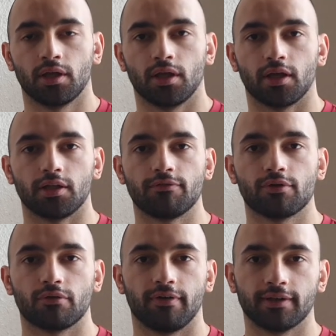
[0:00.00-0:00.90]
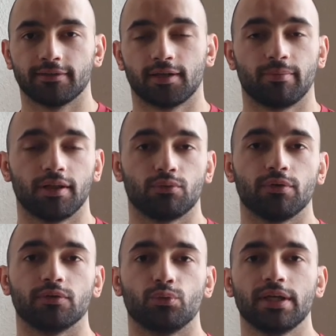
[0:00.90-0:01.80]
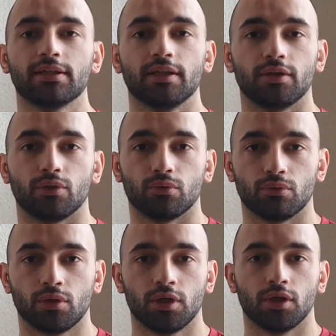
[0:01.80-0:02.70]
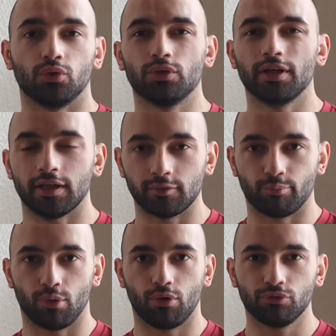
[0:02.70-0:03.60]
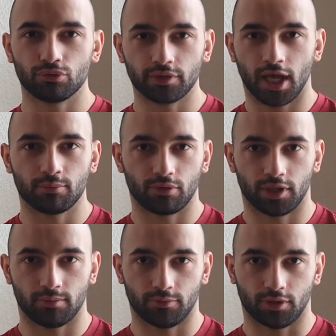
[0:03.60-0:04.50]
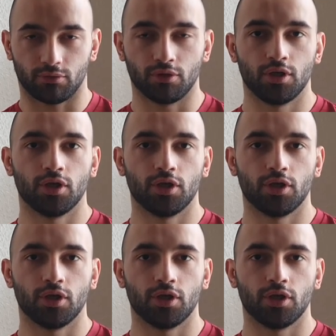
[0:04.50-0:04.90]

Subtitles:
and if you're fighting somebody who is weaker than you, you can impose your game on him, you know.